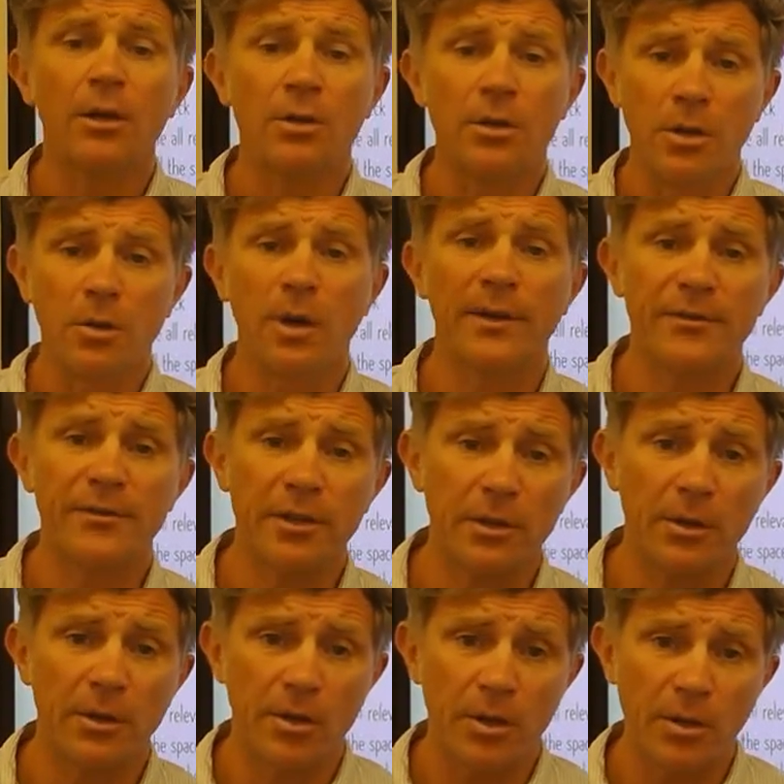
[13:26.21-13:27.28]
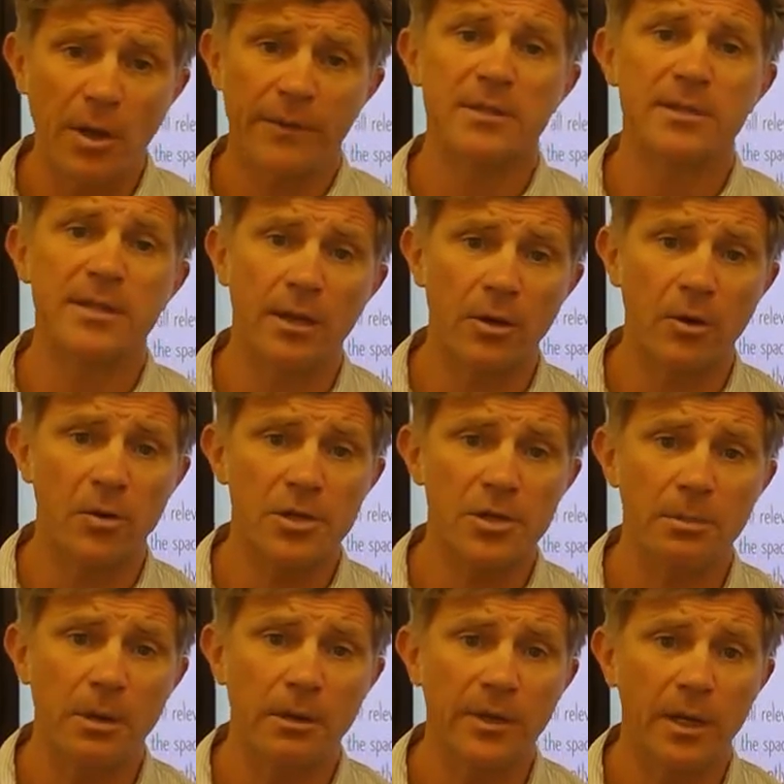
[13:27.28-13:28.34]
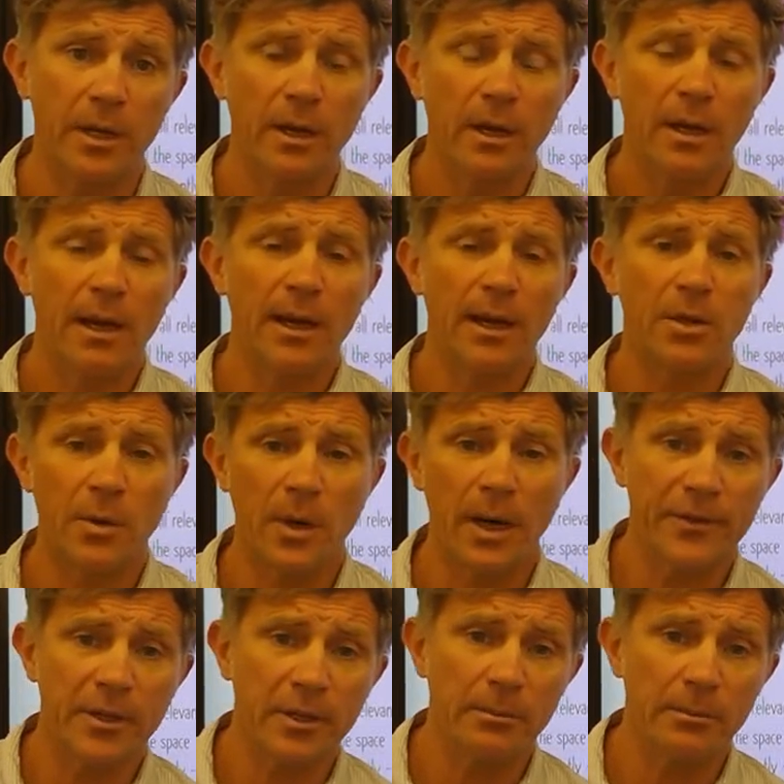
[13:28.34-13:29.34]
You have to do it, you have to take ownership of it, and you have to